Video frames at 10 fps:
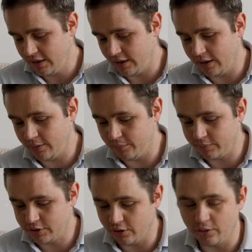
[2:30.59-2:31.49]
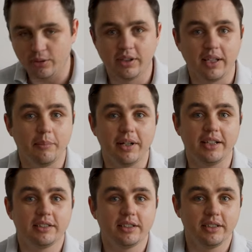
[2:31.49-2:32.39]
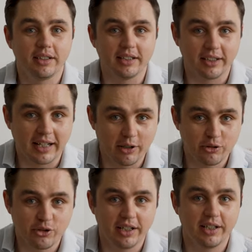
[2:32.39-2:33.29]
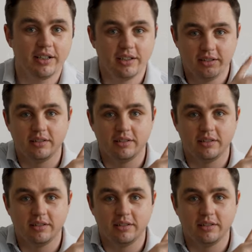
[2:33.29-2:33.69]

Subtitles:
So that makes things like house training,